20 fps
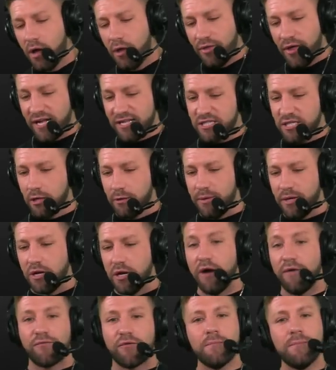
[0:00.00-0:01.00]
That's going to be
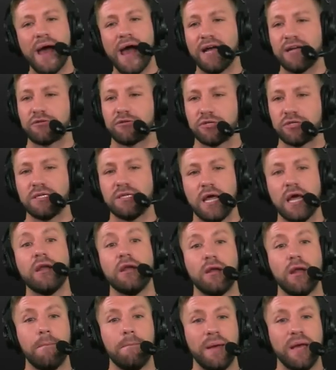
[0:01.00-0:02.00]
enough for Masterson to
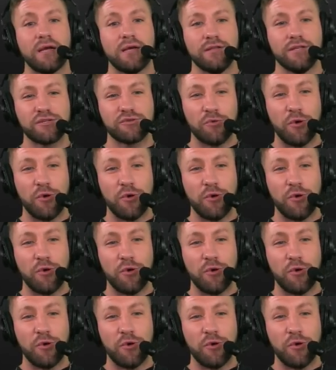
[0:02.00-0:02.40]
end up making this